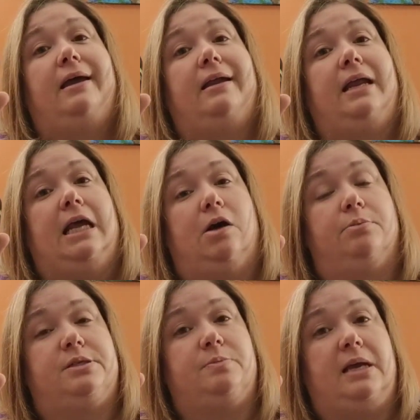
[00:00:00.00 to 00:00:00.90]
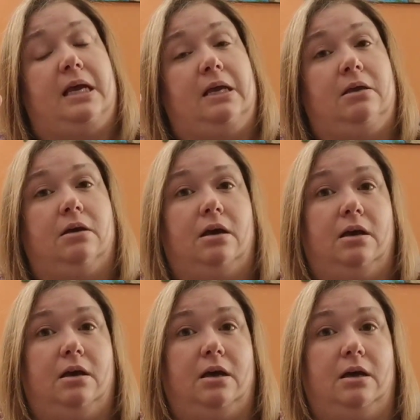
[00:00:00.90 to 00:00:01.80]
and it helps me
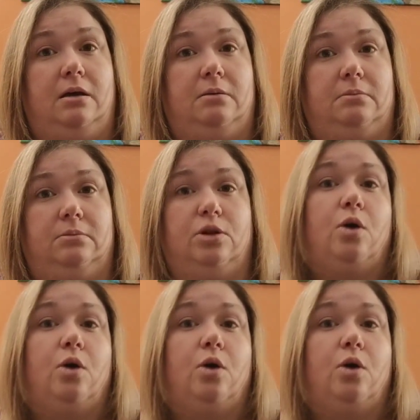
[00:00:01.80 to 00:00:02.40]
um,